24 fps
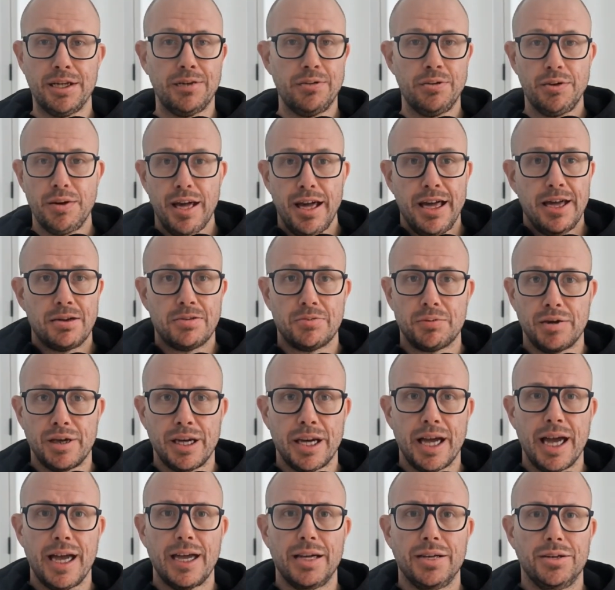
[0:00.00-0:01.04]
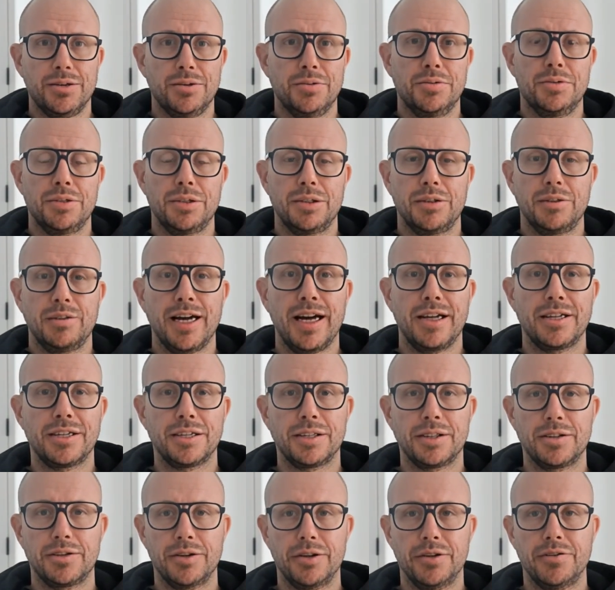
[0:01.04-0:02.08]
if you had 20 angels and you had to
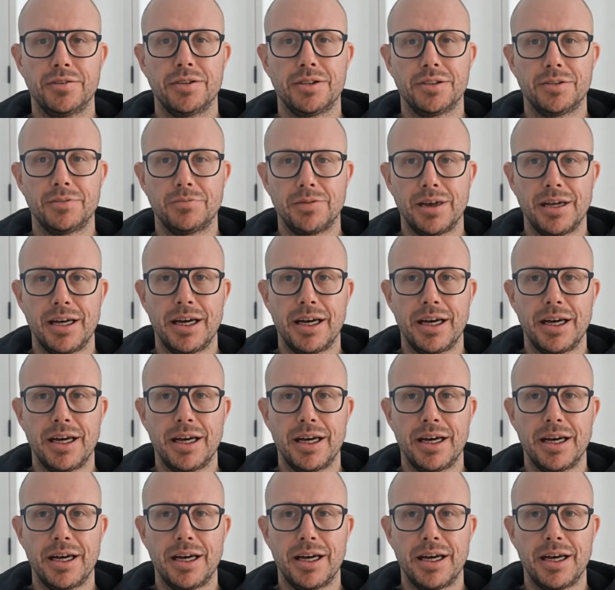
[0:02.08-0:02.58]
service 20